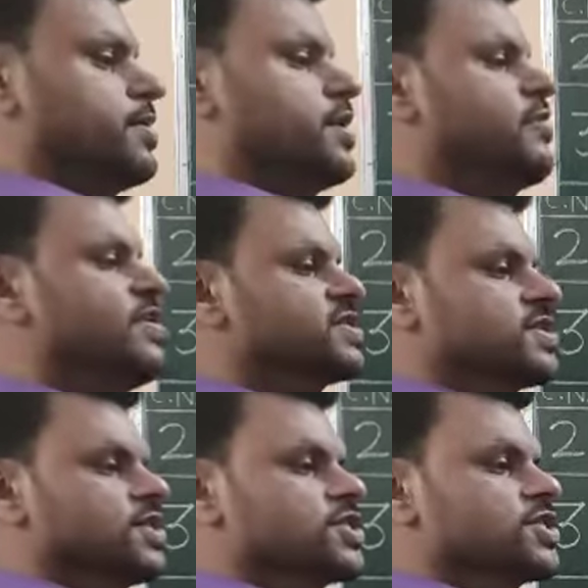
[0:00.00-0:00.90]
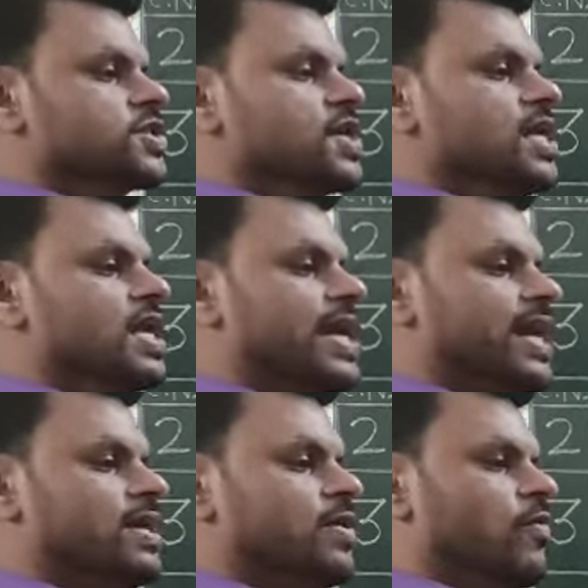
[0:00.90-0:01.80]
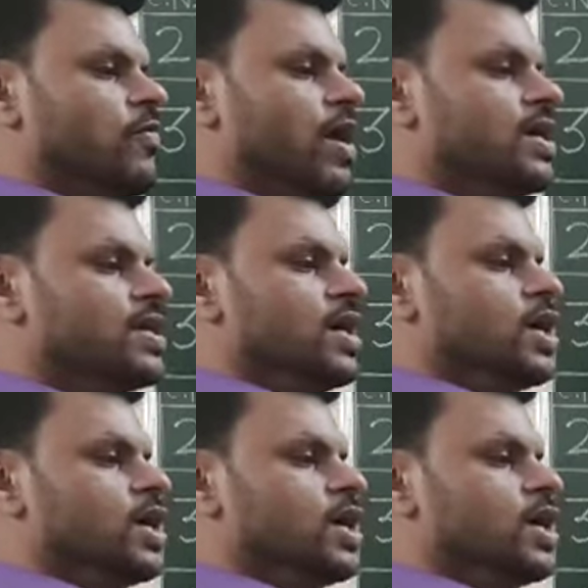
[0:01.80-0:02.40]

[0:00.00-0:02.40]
this 3 ligand, 1,